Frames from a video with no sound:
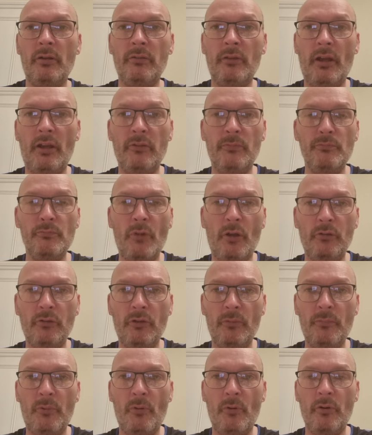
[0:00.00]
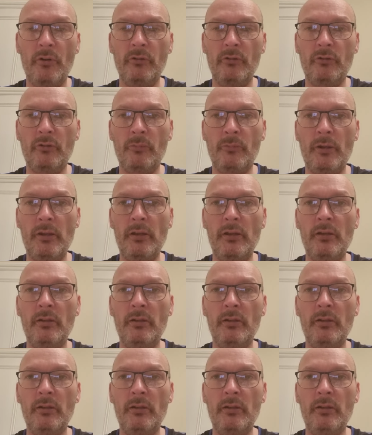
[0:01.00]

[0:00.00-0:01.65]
That is most important to me.